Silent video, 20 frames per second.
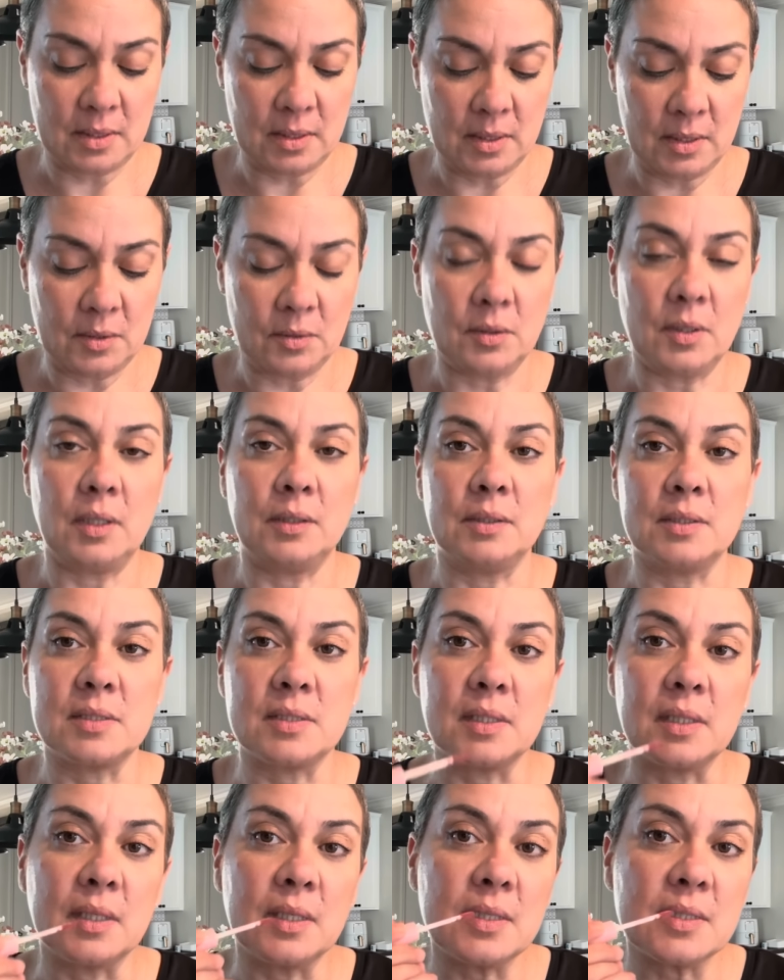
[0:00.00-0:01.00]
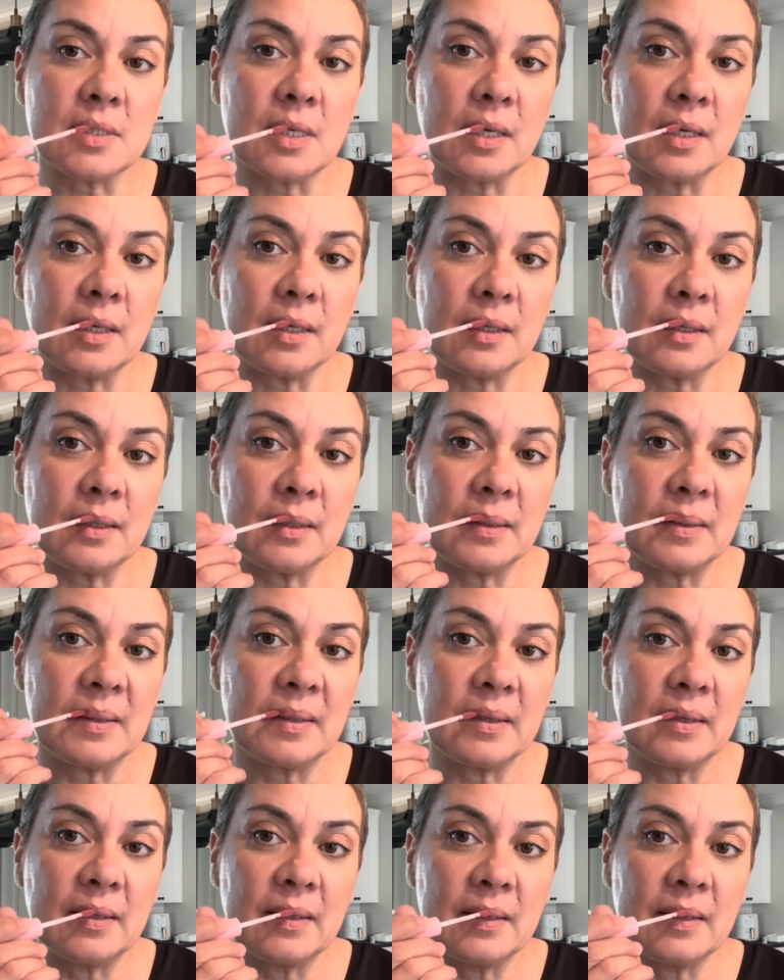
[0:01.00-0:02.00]
a little on the sticky side,
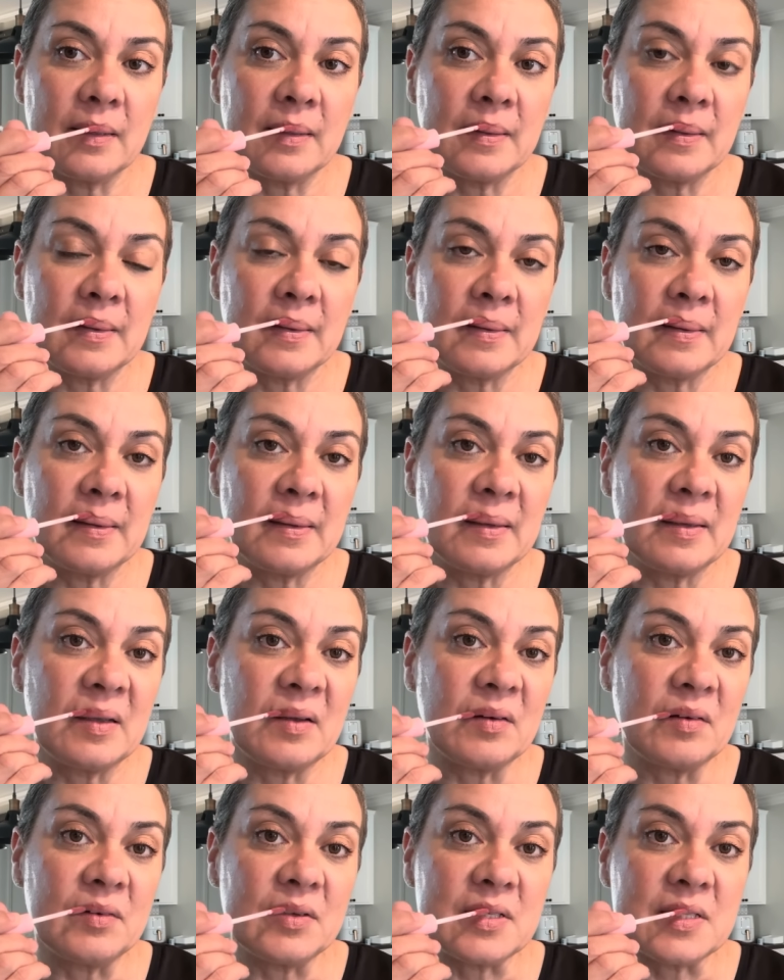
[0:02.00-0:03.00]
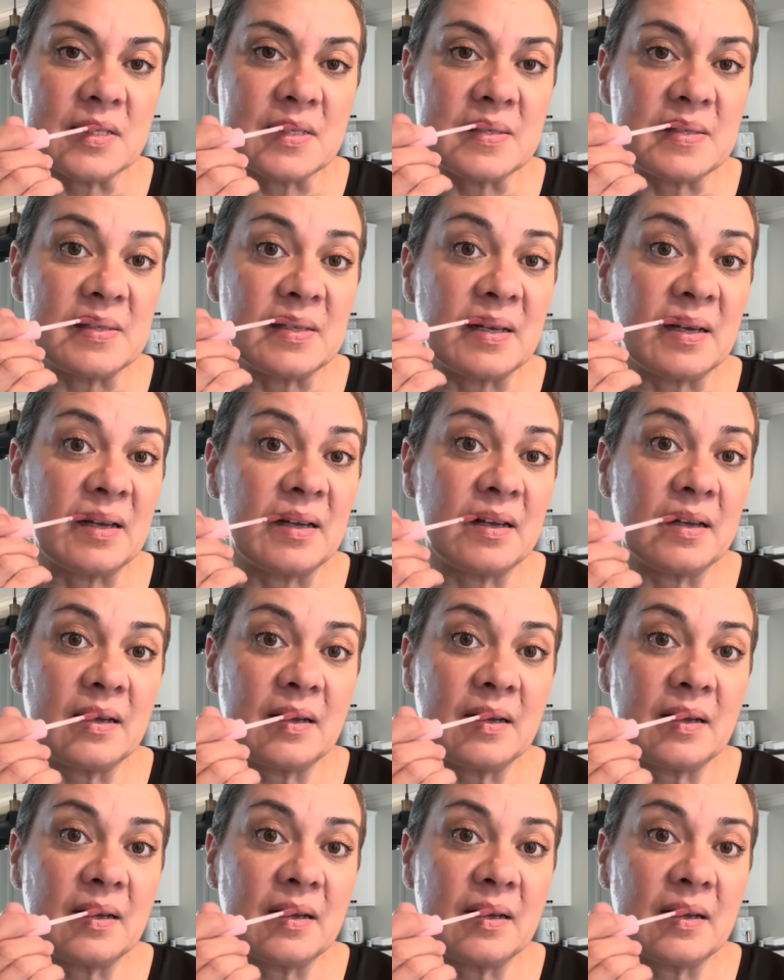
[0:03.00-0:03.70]
which is not